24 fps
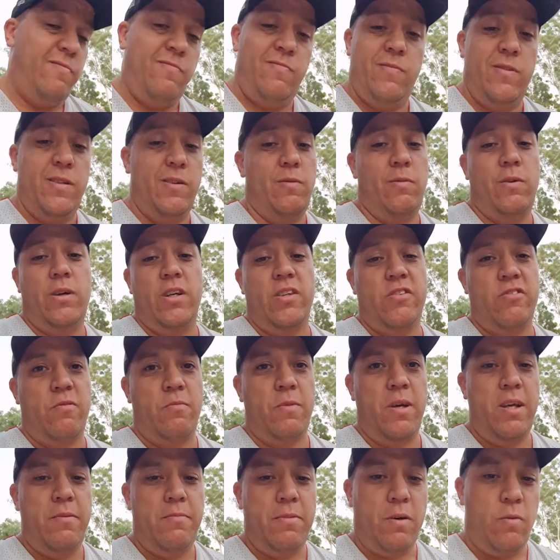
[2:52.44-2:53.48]
It works for
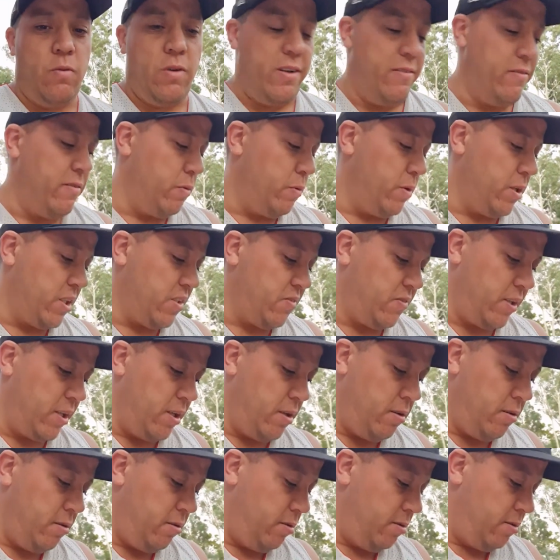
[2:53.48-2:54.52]
me, but whatever works for
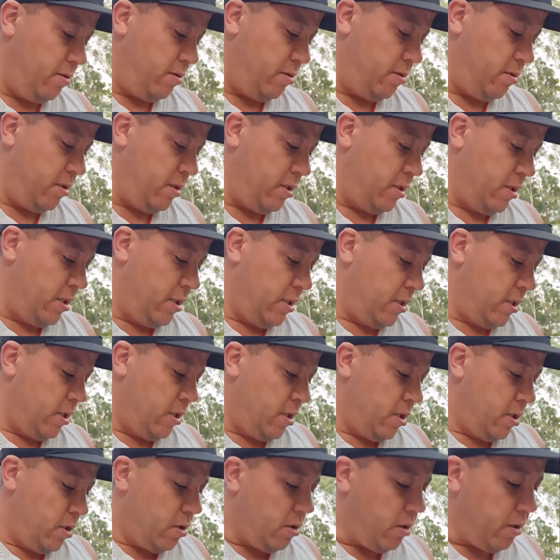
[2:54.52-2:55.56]
you.
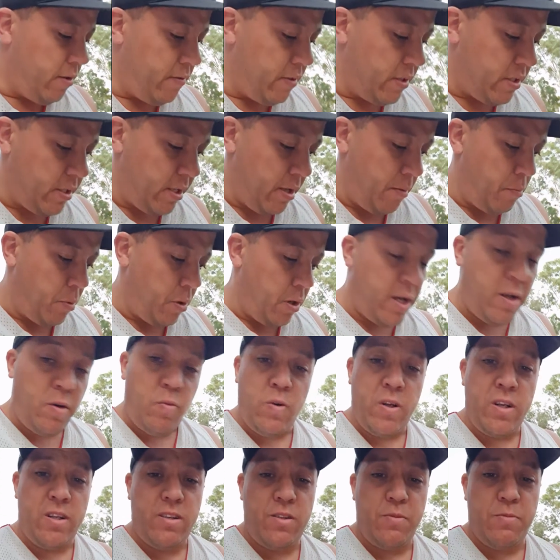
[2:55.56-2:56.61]
Obviously buying
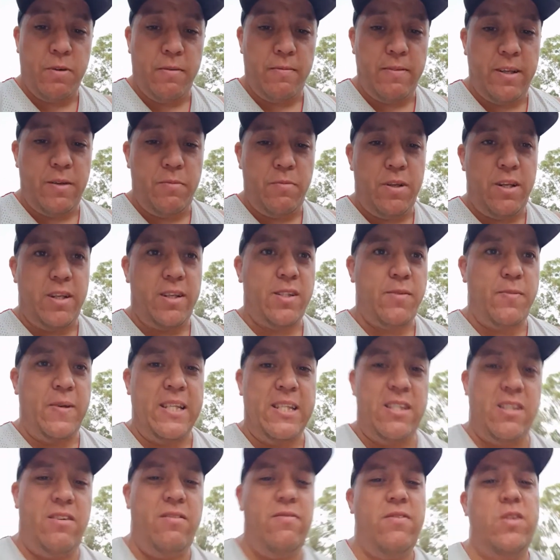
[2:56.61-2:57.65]
one's probably a bit
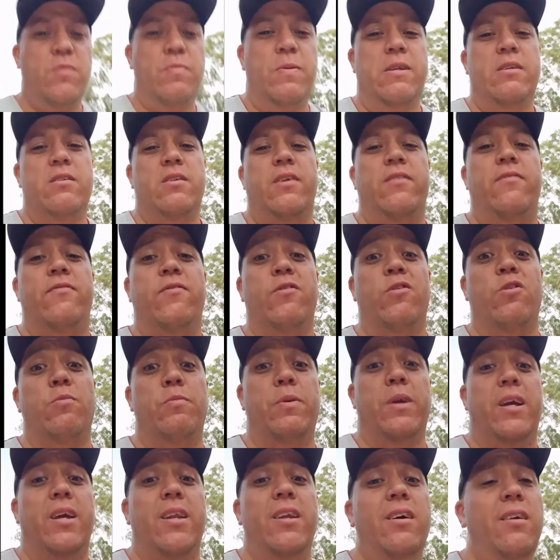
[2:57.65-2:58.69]
expensive, especially for a
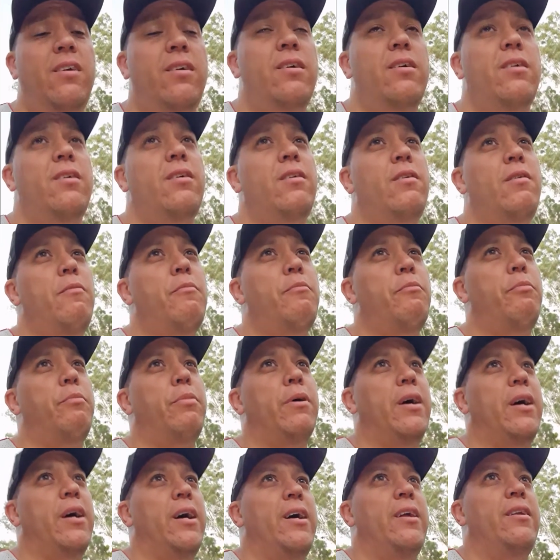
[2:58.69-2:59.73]
beginner,
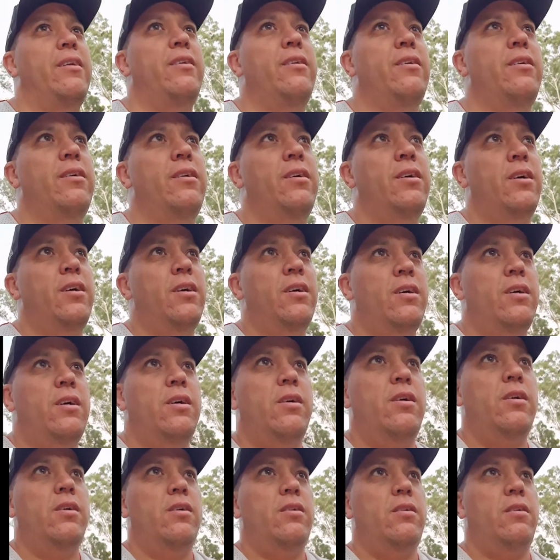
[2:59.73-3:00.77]
but
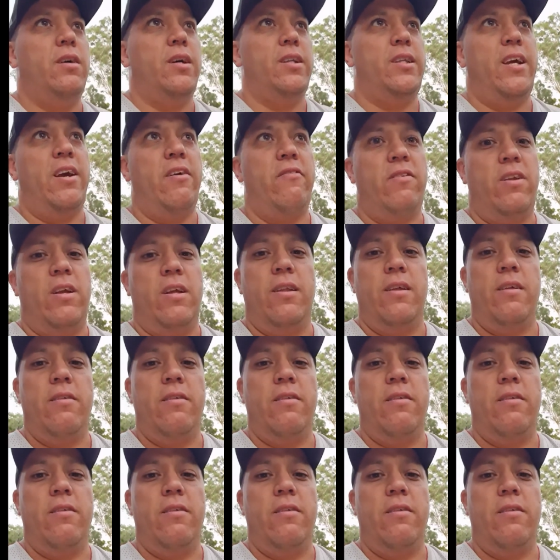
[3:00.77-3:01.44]
I definitely